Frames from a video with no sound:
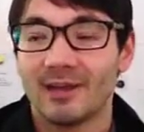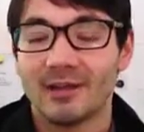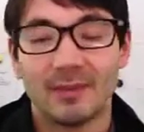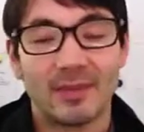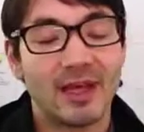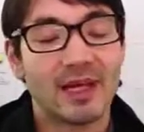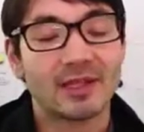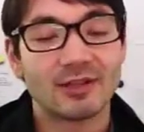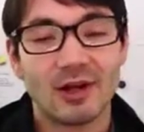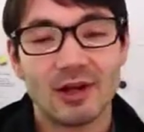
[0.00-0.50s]

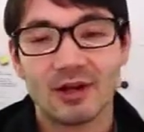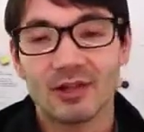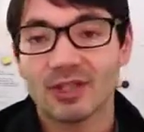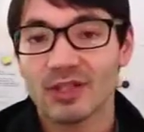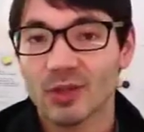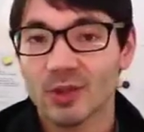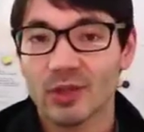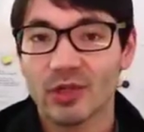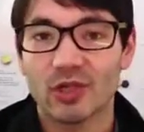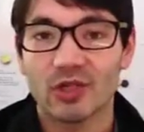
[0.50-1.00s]
make a long
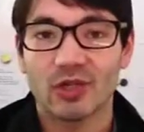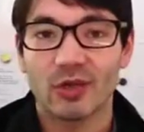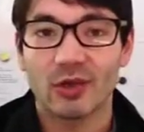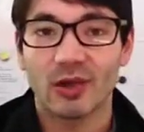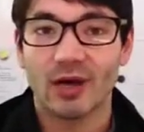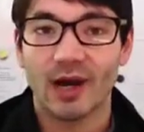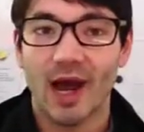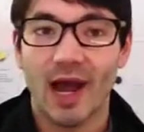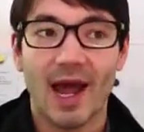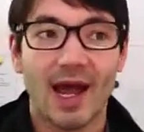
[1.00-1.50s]
story
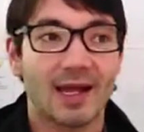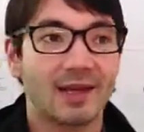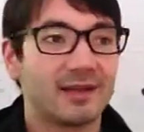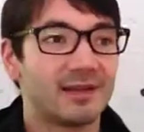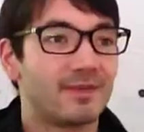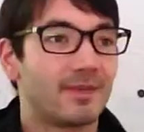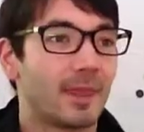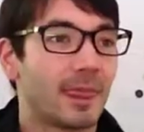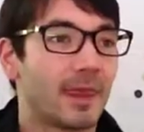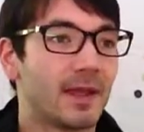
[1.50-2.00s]
short, I
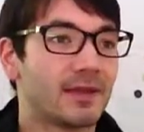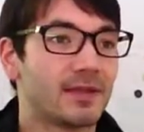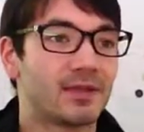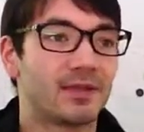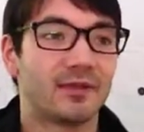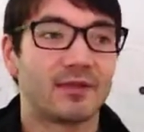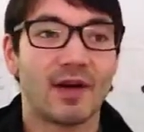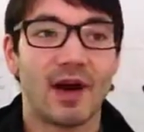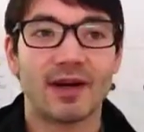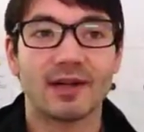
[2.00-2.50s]
had
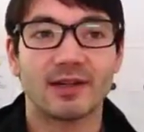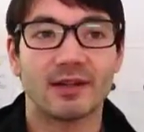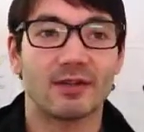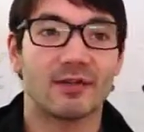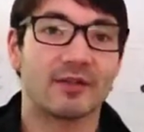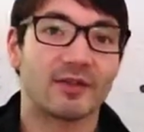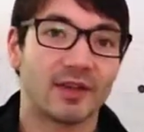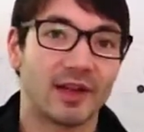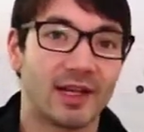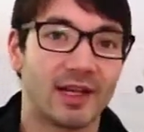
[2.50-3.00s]
to find
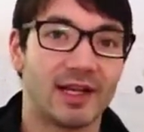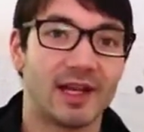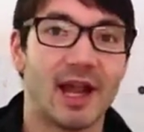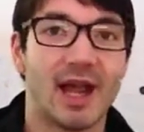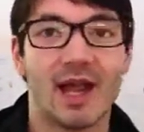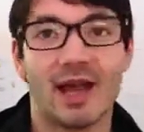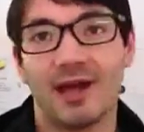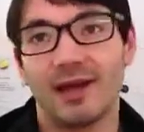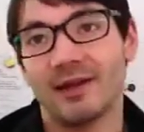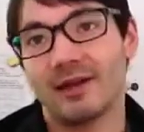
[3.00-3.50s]
another flight,
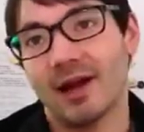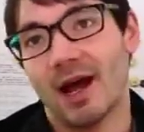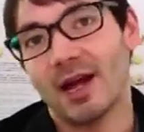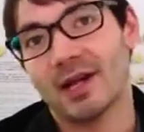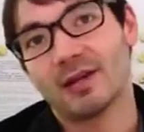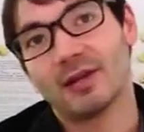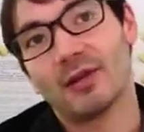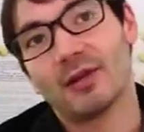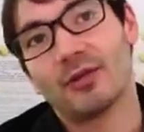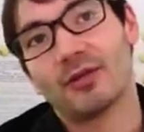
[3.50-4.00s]
and I had
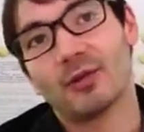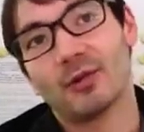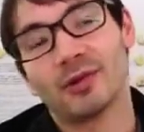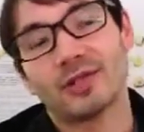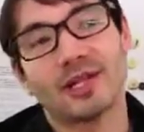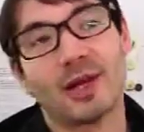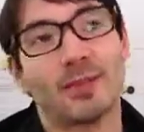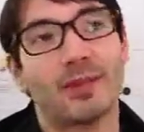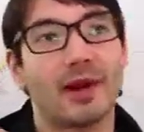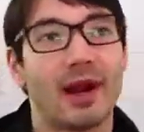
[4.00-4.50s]
to go through a
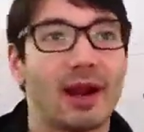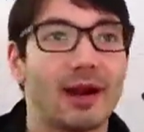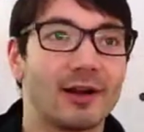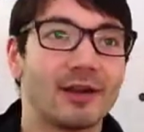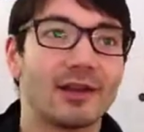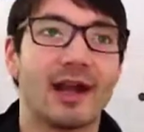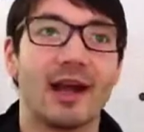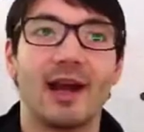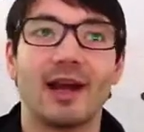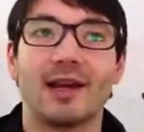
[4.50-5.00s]
separate
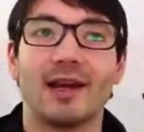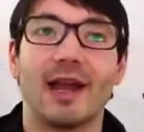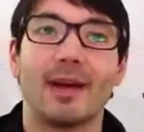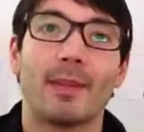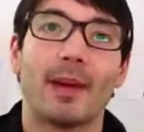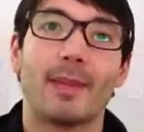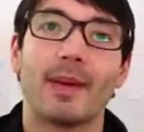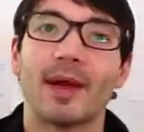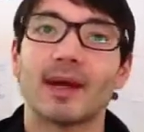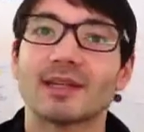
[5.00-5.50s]
airline, and
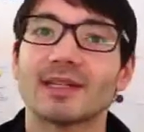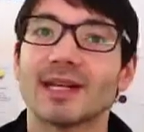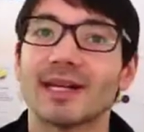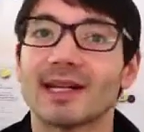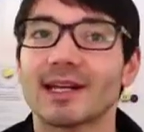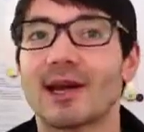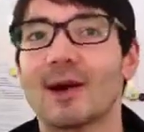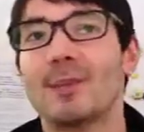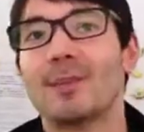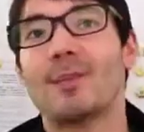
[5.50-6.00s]
my parents had
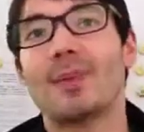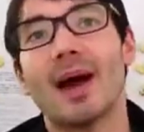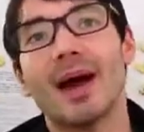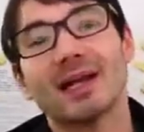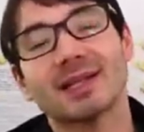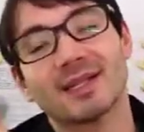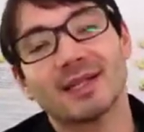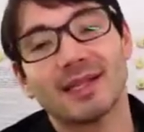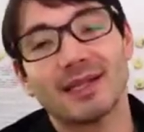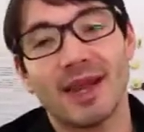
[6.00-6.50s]
to come
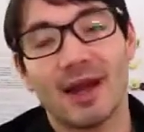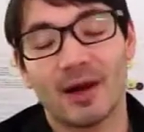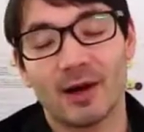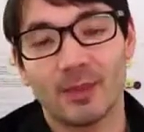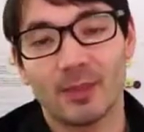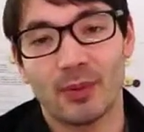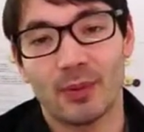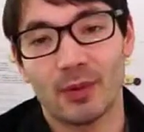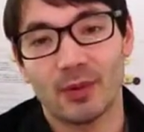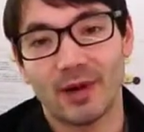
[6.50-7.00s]
back to the
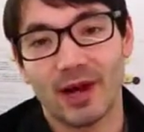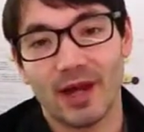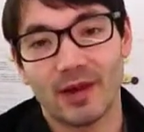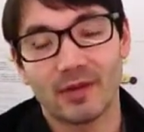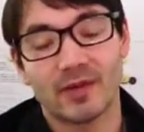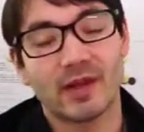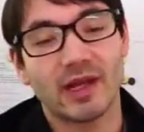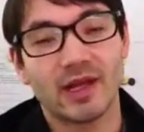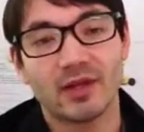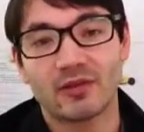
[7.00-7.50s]
airport
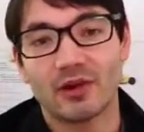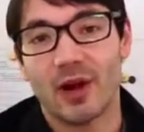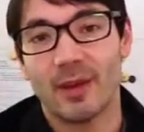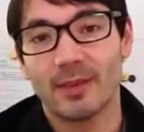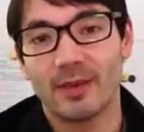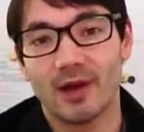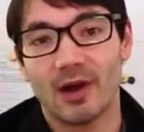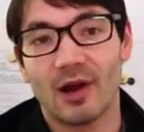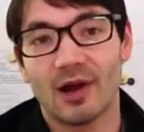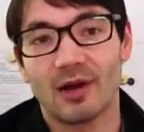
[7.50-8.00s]
after they had
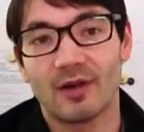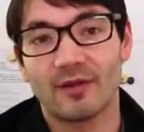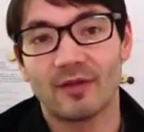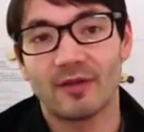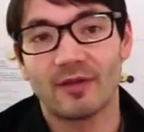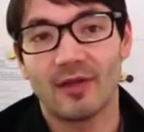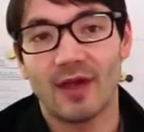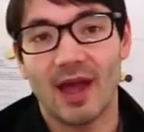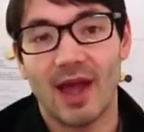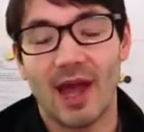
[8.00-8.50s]
dropped me
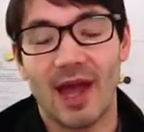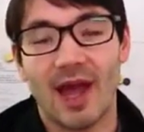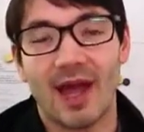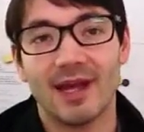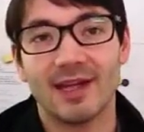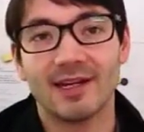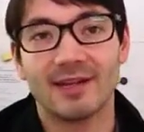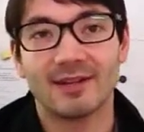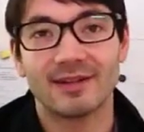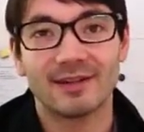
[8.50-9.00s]
off
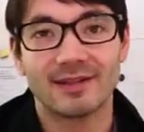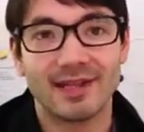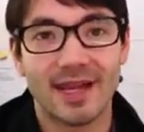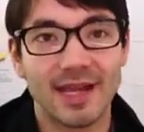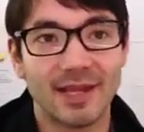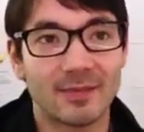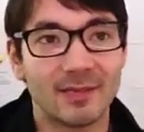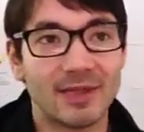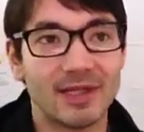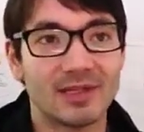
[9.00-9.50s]
and
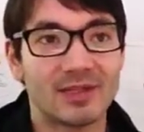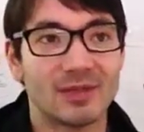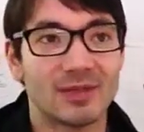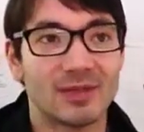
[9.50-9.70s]
take me